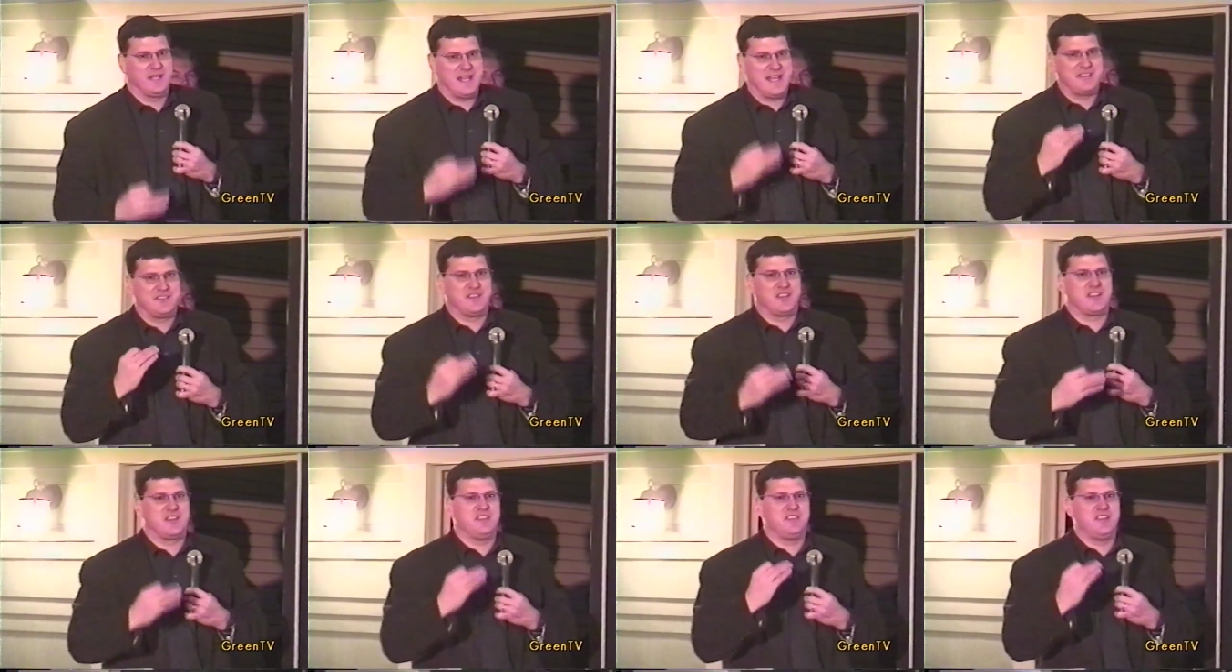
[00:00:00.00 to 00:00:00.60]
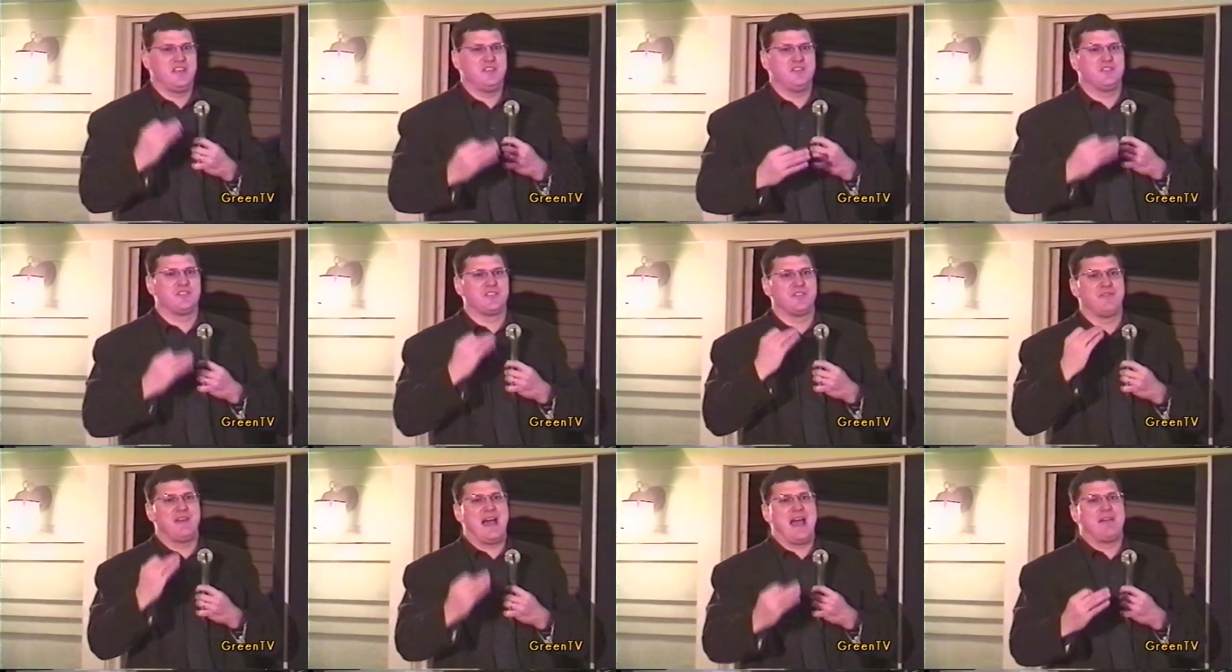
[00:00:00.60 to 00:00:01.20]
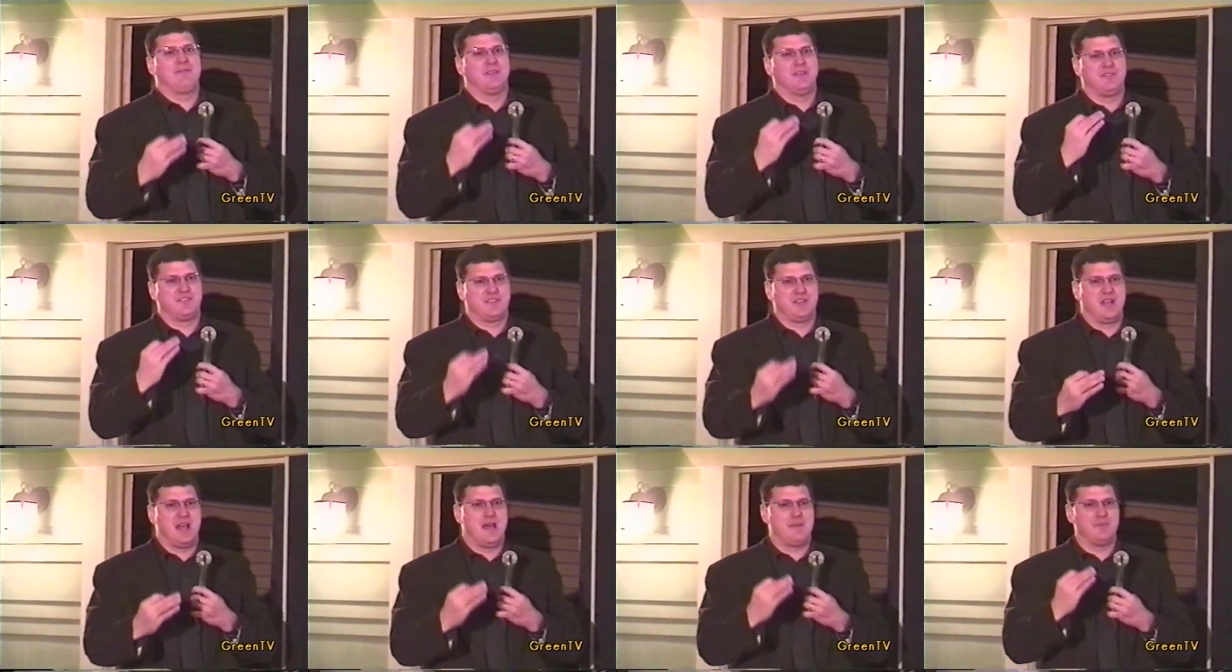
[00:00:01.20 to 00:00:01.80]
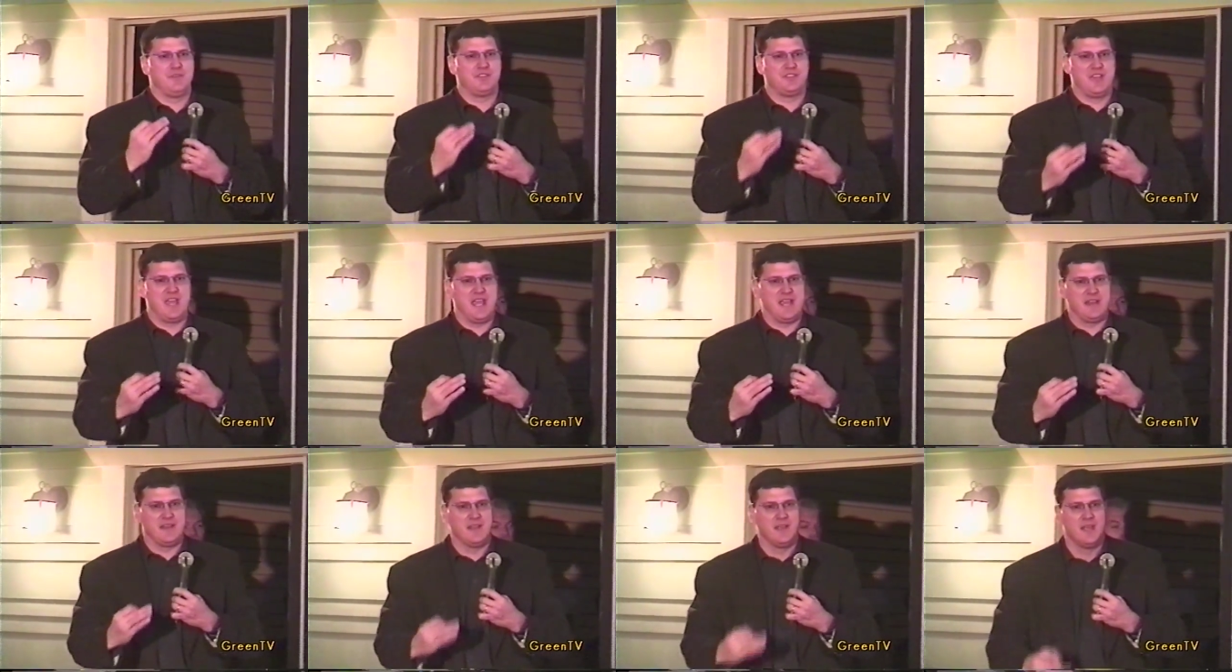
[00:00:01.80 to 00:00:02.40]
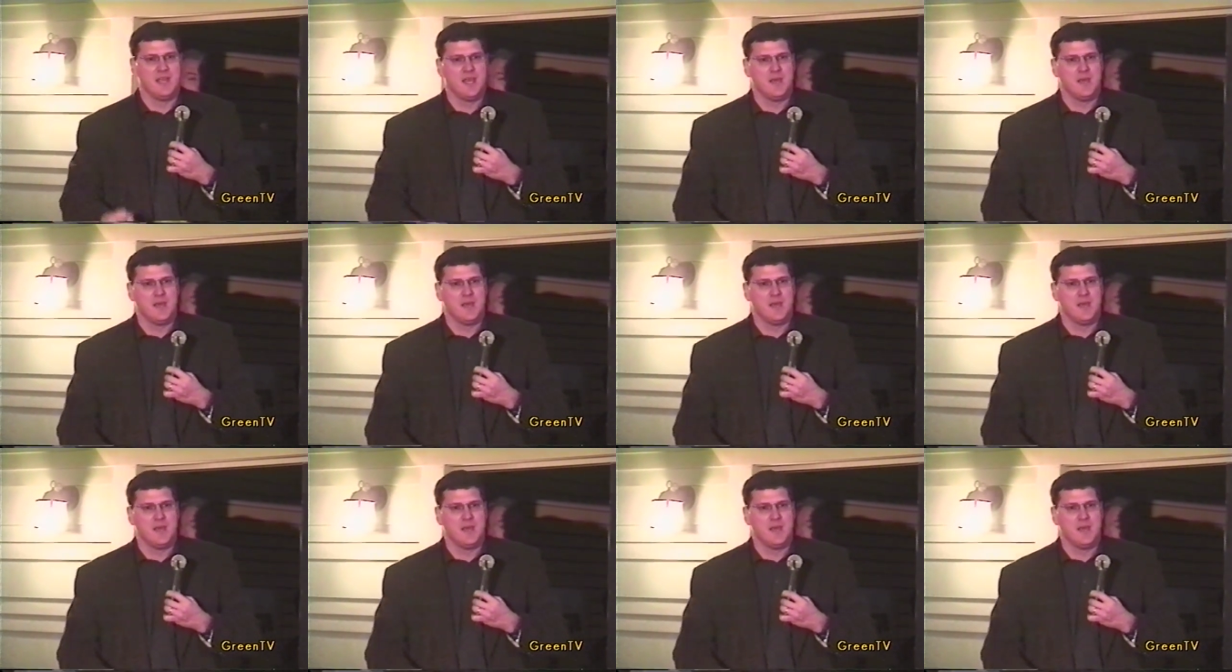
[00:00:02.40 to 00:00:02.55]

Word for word: and that's the continued survival of Saddam Hussein.